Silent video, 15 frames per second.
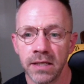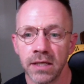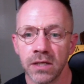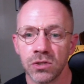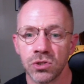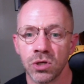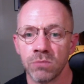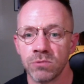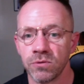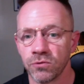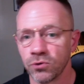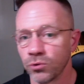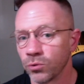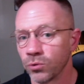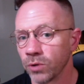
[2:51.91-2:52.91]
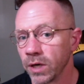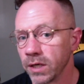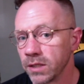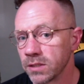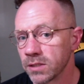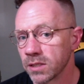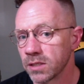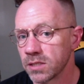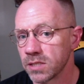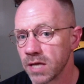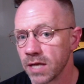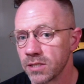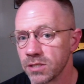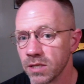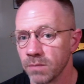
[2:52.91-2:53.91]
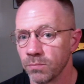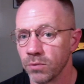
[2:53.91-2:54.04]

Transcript: in terms of creating success and